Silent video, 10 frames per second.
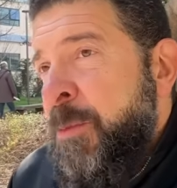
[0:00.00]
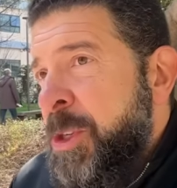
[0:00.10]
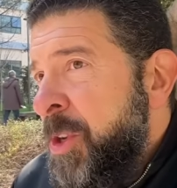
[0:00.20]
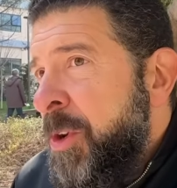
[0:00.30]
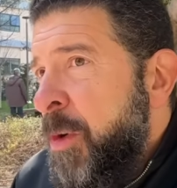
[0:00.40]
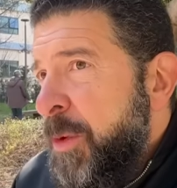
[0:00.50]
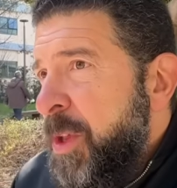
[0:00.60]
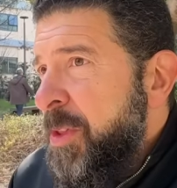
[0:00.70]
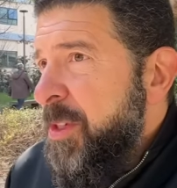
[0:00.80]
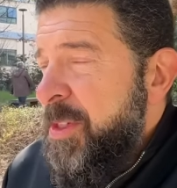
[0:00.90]
we shouldn't
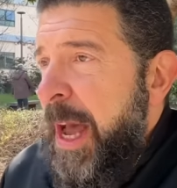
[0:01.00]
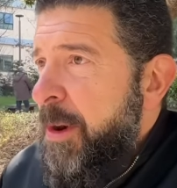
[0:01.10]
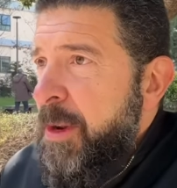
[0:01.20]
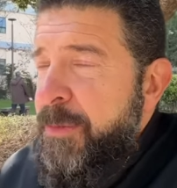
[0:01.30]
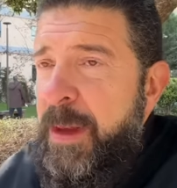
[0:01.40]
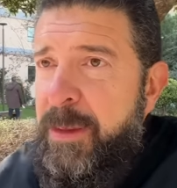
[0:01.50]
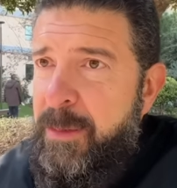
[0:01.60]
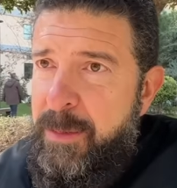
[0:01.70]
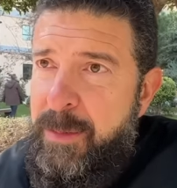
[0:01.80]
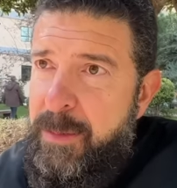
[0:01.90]
overlook this narrative that,
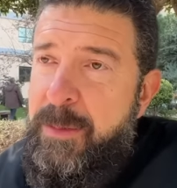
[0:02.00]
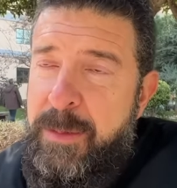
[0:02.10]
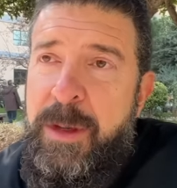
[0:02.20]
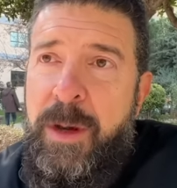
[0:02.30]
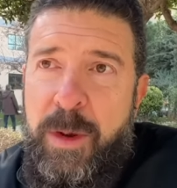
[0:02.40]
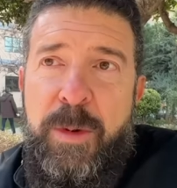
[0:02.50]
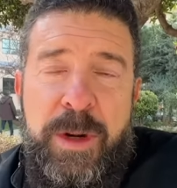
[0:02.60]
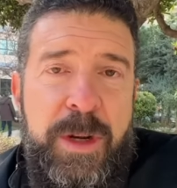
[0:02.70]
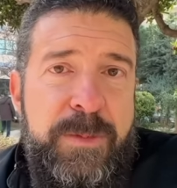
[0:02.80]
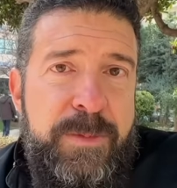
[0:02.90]
you know, there were
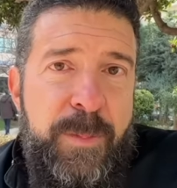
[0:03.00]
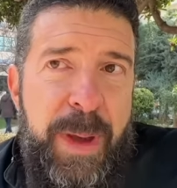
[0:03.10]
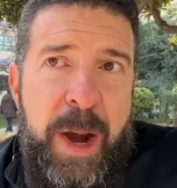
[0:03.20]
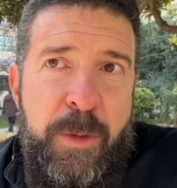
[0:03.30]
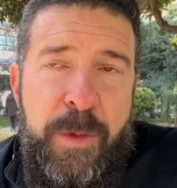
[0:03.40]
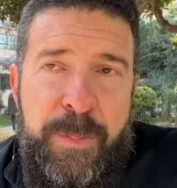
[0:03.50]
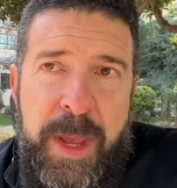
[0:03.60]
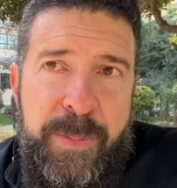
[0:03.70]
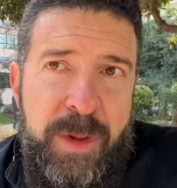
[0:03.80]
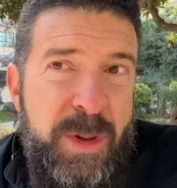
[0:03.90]
some powerful
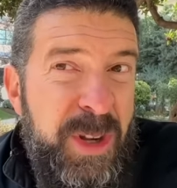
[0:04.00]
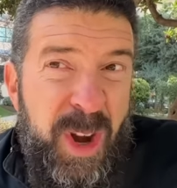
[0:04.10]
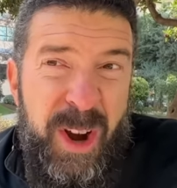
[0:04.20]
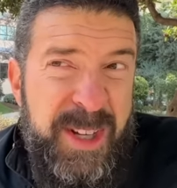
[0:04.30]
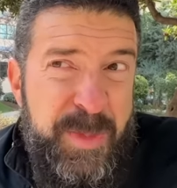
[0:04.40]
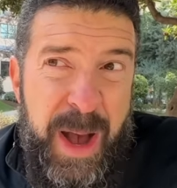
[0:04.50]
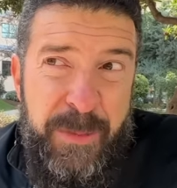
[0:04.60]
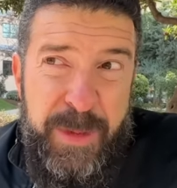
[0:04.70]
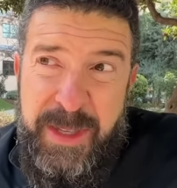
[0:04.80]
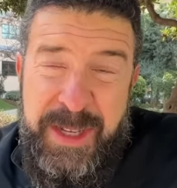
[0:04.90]
people, oligarchs,
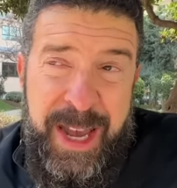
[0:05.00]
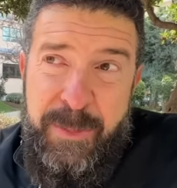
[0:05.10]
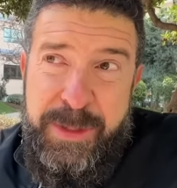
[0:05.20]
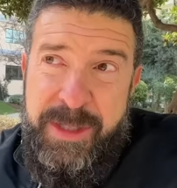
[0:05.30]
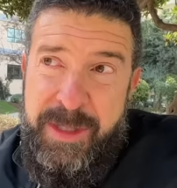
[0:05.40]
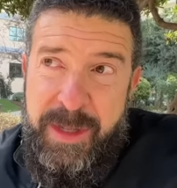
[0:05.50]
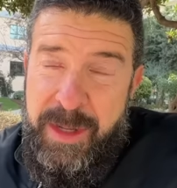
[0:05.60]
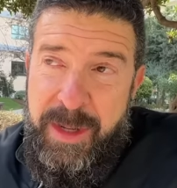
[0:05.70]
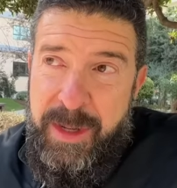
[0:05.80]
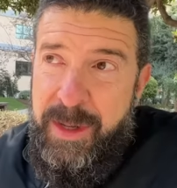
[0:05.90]
mafia types,
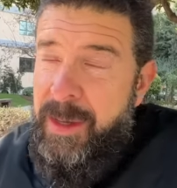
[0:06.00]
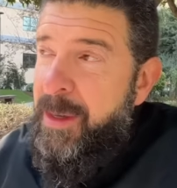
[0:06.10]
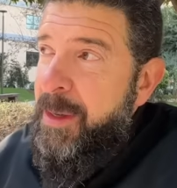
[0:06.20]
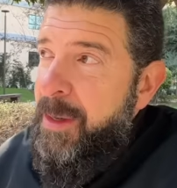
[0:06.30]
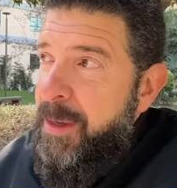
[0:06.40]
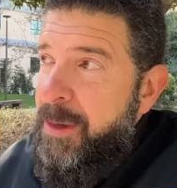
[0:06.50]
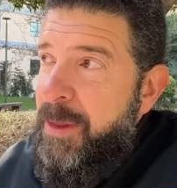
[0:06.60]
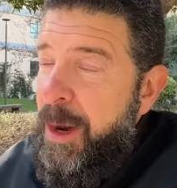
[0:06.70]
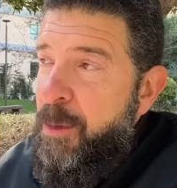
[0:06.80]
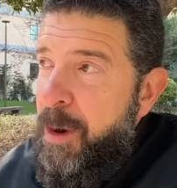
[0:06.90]
you know,
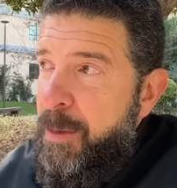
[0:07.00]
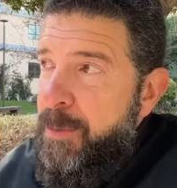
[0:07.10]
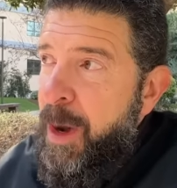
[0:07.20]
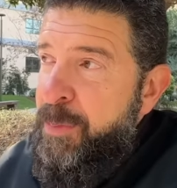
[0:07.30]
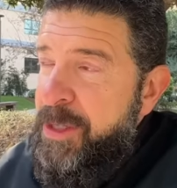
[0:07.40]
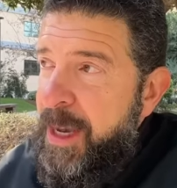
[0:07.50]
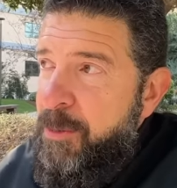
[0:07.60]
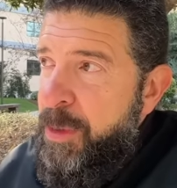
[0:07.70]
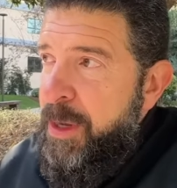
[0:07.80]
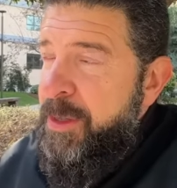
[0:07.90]
that were upset
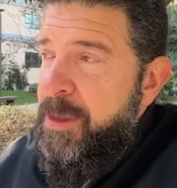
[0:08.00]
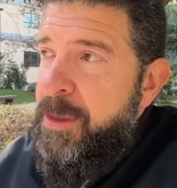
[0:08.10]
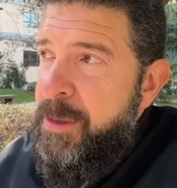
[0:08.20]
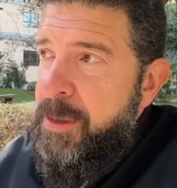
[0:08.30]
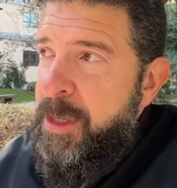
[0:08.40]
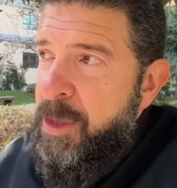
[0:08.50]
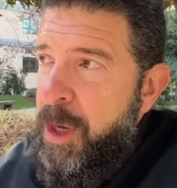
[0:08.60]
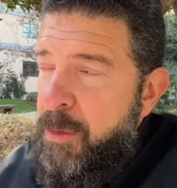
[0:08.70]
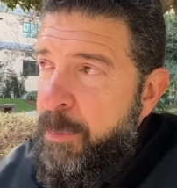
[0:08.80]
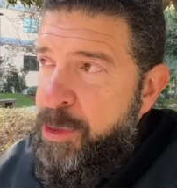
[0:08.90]
with his
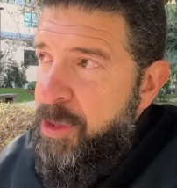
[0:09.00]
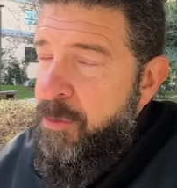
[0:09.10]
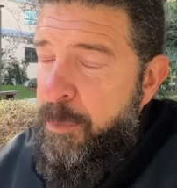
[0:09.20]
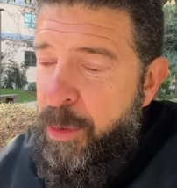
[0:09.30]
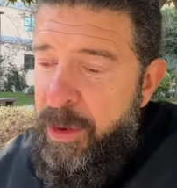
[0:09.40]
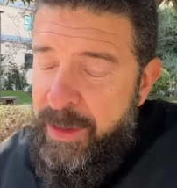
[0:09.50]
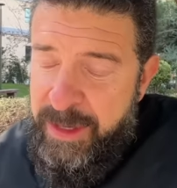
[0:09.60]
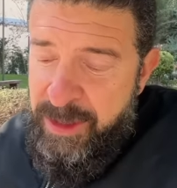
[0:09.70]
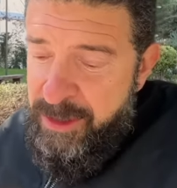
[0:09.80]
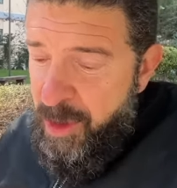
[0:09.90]
corruption reporting.
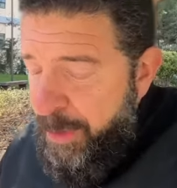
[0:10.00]
That's also a